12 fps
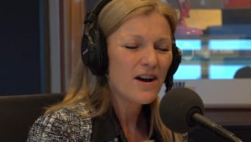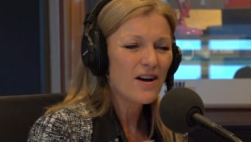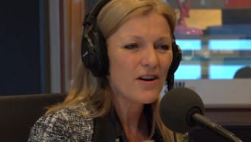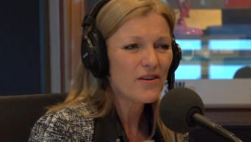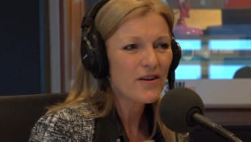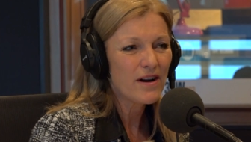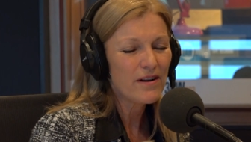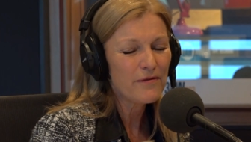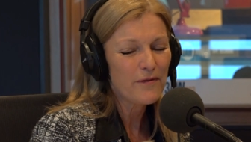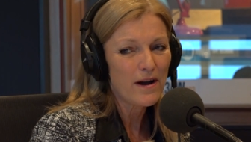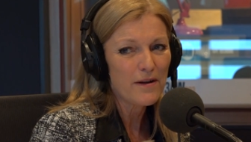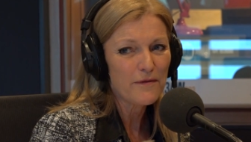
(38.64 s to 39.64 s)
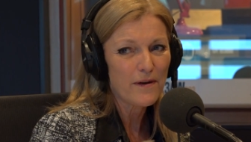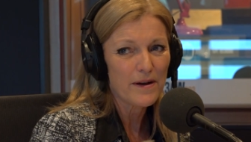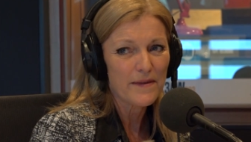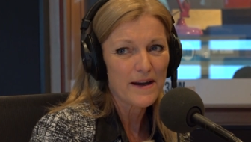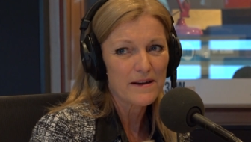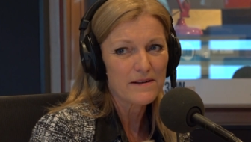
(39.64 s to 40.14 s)
No, I, f- I
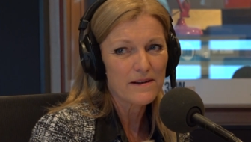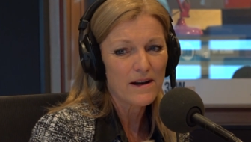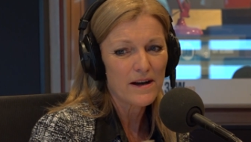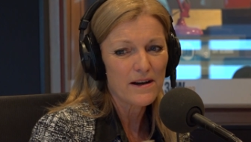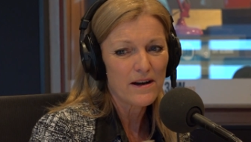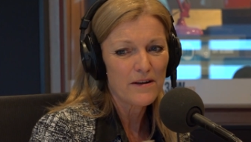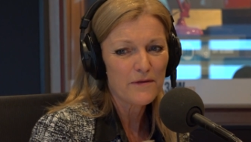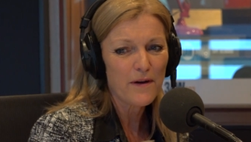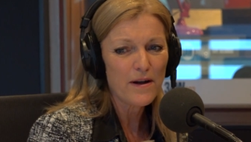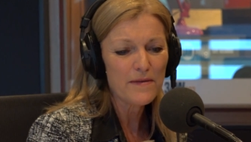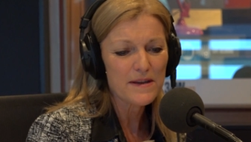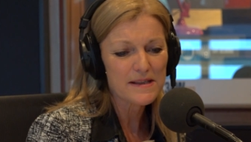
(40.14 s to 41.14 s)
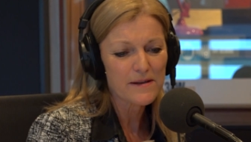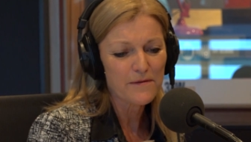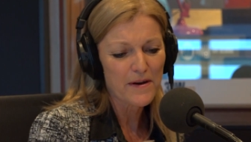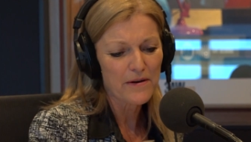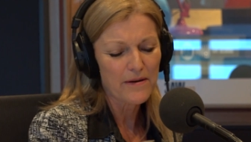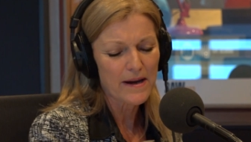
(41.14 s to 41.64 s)
find that I, I find this a
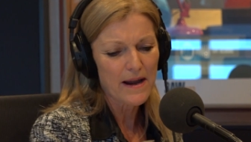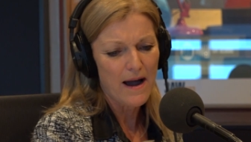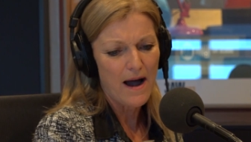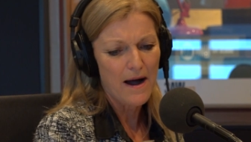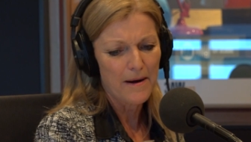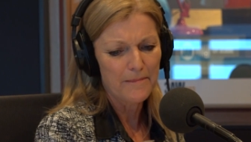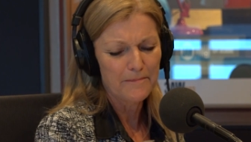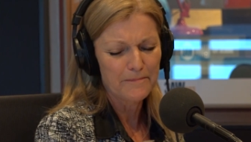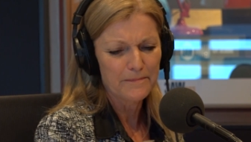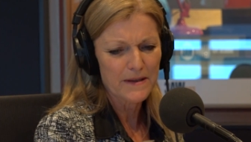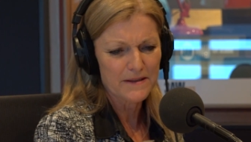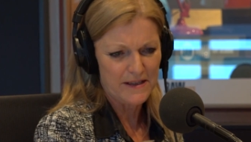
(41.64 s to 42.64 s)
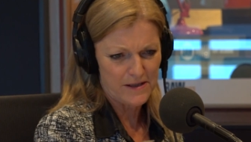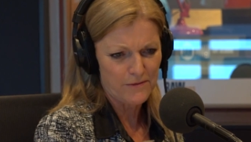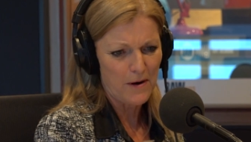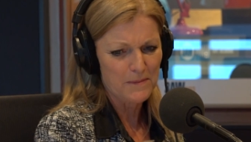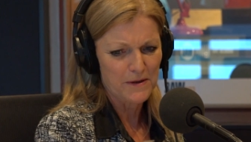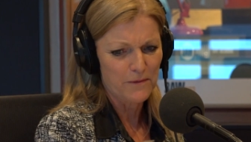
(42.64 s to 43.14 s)
very um,
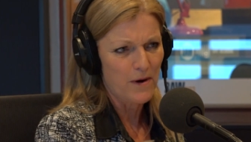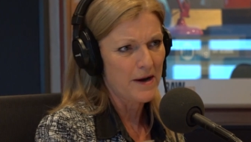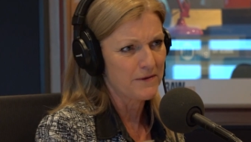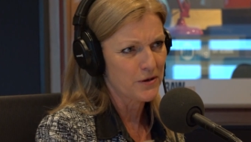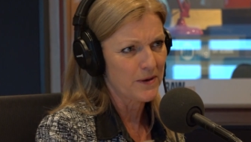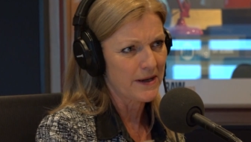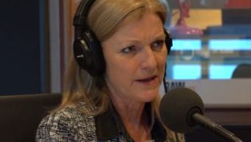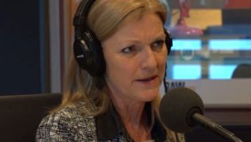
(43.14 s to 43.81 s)
disruptive way of doing